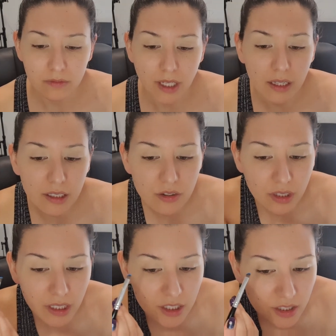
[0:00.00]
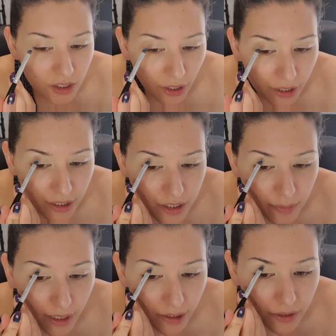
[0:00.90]
And literally just go into
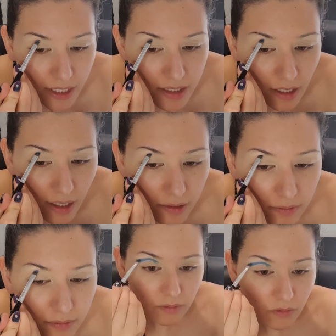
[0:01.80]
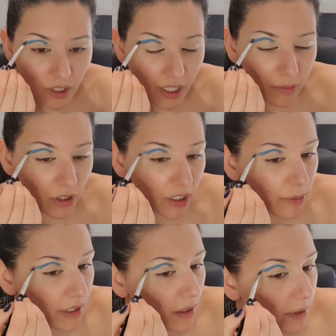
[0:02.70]
my crease line. And I'm going a
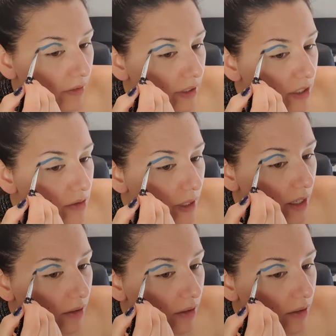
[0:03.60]
bit above it as well.